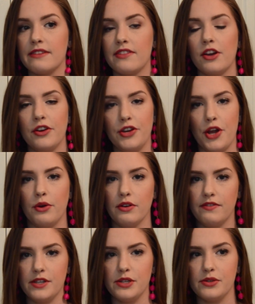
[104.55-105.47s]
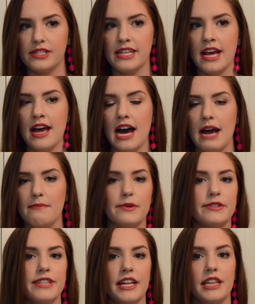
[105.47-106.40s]
If there are no reviews, I
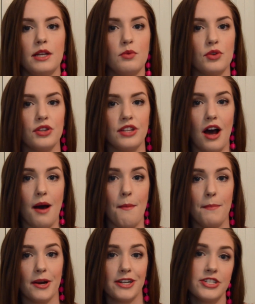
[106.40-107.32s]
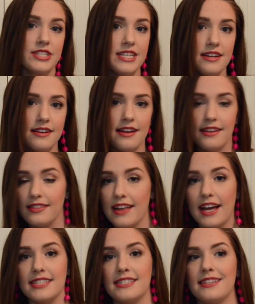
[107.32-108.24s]
most likely will not purchase it
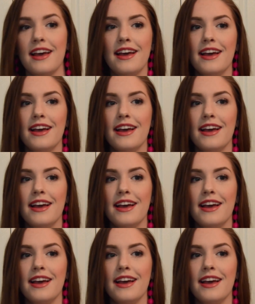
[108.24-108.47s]
unless